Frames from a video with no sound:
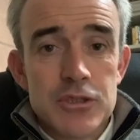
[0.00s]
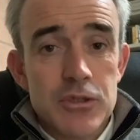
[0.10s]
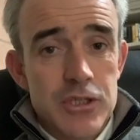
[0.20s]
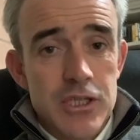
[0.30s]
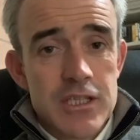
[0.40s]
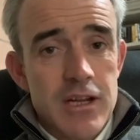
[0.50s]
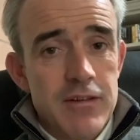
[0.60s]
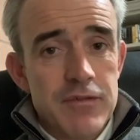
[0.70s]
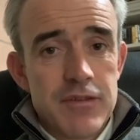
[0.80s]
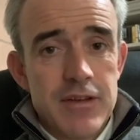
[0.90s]
but such is
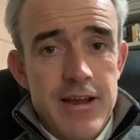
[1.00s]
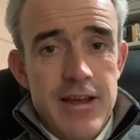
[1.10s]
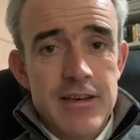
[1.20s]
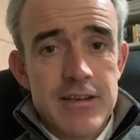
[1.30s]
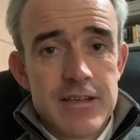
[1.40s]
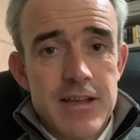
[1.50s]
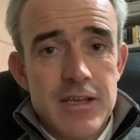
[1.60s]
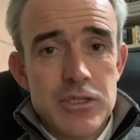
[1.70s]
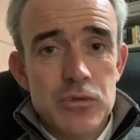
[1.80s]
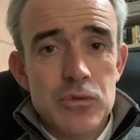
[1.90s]
life, and
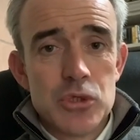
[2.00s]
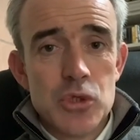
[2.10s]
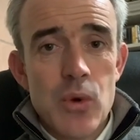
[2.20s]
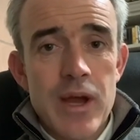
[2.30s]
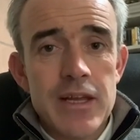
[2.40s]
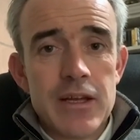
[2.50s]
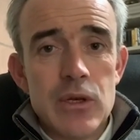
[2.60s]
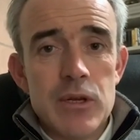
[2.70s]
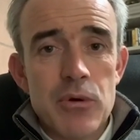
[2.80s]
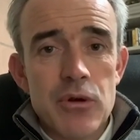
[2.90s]
as you so
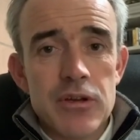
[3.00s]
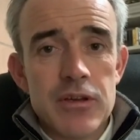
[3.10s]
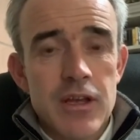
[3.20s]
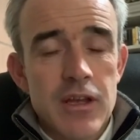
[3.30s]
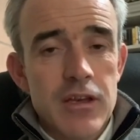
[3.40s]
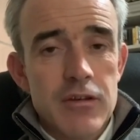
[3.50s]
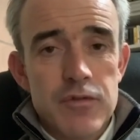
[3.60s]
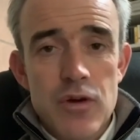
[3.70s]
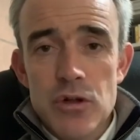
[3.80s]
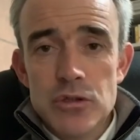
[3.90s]
elegantly put it,
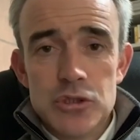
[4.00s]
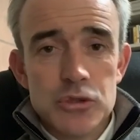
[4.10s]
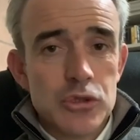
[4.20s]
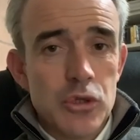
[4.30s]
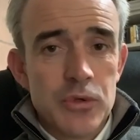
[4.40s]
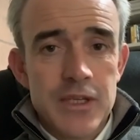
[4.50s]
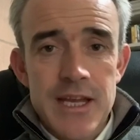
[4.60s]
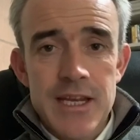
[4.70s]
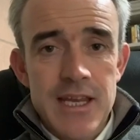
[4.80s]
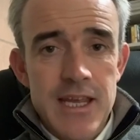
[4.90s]
the falls just don't
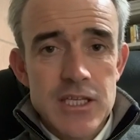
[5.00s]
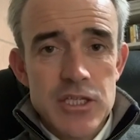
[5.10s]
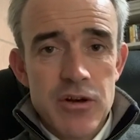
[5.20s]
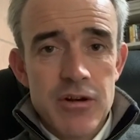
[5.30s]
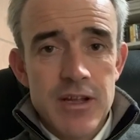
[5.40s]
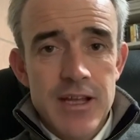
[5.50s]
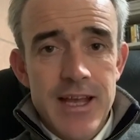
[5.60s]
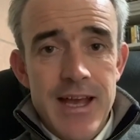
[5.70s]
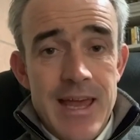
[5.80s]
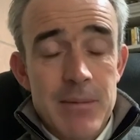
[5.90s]
get any easier,
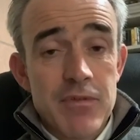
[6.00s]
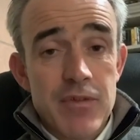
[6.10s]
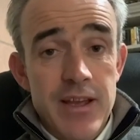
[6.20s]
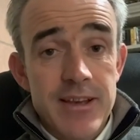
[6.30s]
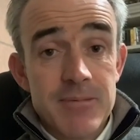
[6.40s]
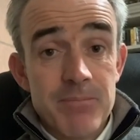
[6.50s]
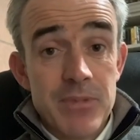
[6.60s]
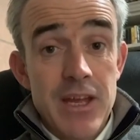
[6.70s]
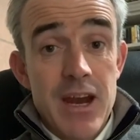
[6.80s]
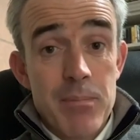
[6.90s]
and I'm afraid
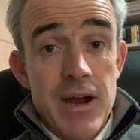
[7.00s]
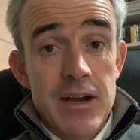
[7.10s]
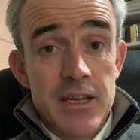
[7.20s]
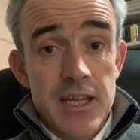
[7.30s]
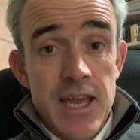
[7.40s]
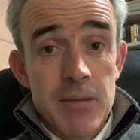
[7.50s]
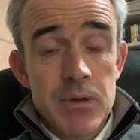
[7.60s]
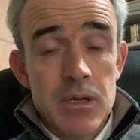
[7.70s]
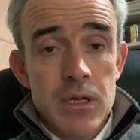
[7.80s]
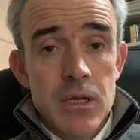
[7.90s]
they are part of the game.